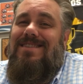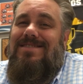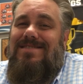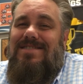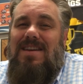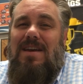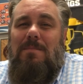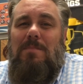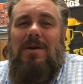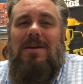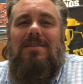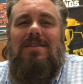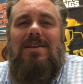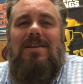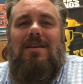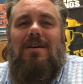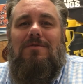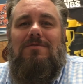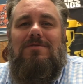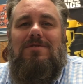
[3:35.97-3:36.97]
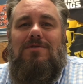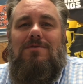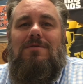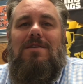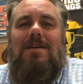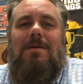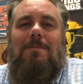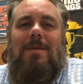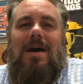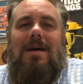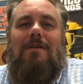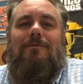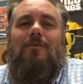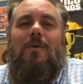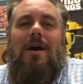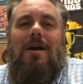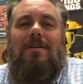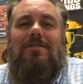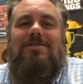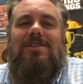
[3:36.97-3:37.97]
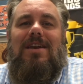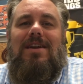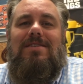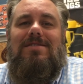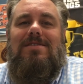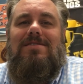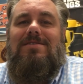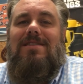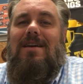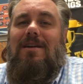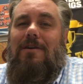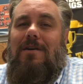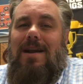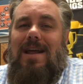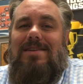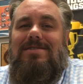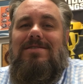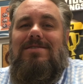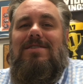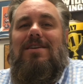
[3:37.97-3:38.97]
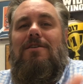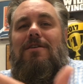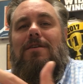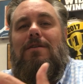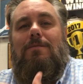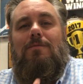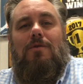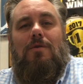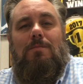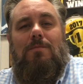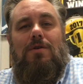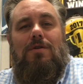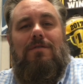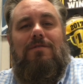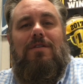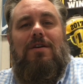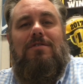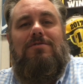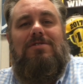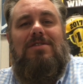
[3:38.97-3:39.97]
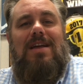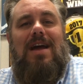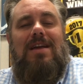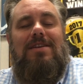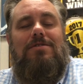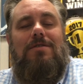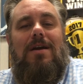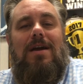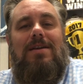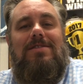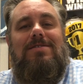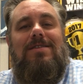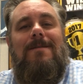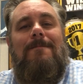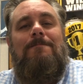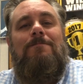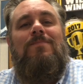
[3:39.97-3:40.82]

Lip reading: typically don't do the amount of water changes that are necessary to remove those nitrates,